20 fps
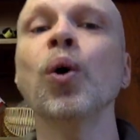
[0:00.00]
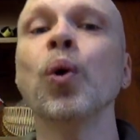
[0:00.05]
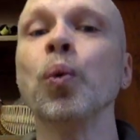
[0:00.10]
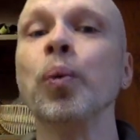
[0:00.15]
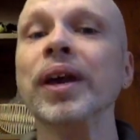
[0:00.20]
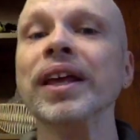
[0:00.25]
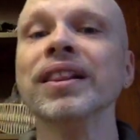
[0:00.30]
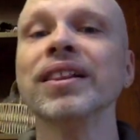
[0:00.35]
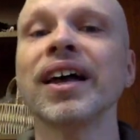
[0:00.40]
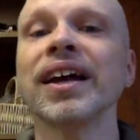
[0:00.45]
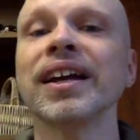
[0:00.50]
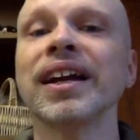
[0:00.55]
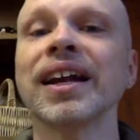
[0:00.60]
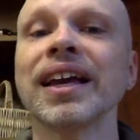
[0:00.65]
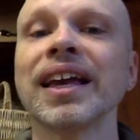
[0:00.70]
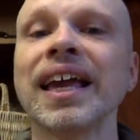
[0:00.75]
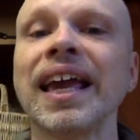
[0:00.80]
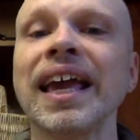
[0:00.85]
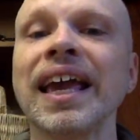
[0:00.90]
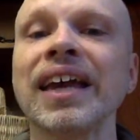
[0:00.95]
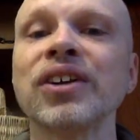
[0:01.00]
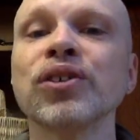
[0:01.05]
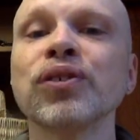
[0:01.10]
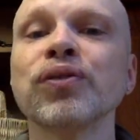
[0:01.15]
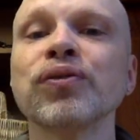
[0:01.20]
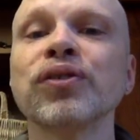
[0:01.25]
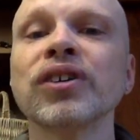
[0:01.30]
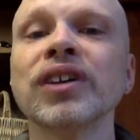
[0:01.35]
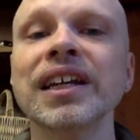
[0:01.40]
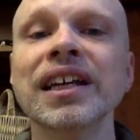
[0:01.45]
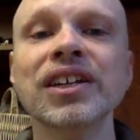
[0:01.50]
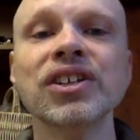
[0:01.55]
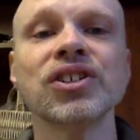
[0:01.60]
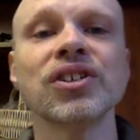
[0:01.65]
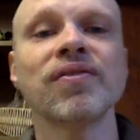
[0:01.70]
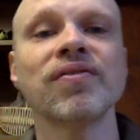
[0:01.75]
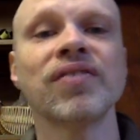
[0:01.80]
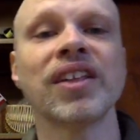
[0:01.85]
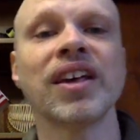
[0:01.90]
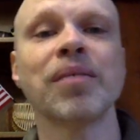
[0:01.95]
We light a candle for each
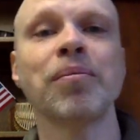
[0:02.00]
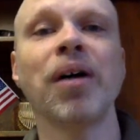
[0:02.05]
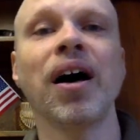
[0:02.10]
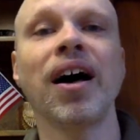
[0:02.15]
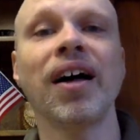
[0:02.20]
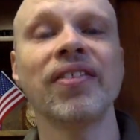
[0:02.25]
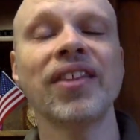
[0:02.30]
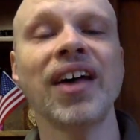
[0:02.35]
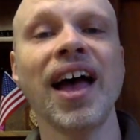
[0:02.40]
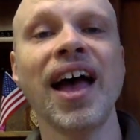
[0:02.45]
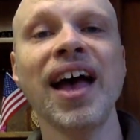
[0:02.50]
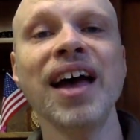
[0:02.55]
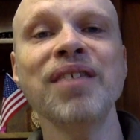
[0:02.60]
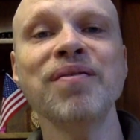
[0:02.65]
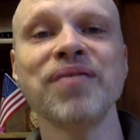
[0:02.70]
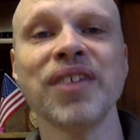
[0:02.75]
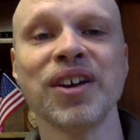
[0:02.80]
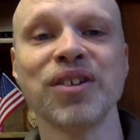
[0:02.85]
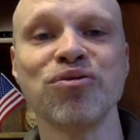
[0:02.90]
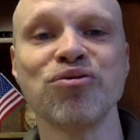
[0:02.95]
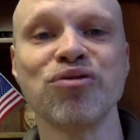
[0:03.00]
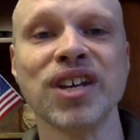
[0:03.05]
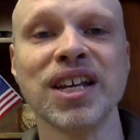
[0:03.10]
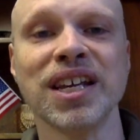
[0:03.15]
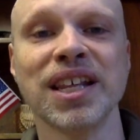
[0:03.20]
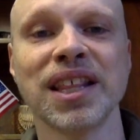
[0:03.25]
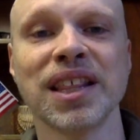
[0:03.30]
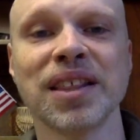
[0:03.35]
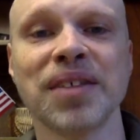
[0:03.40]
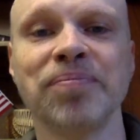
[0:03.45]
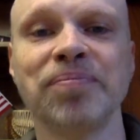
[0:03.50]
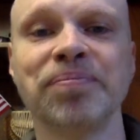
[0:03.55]
of them on the Advent wreath.